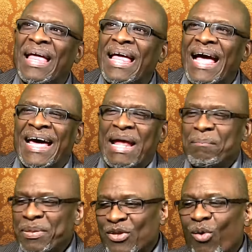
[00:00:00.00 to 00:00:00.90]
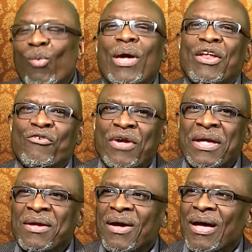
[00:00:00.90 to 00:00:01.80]
And I put our wedding
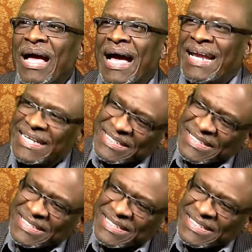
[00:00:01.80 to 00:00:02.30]
ring and I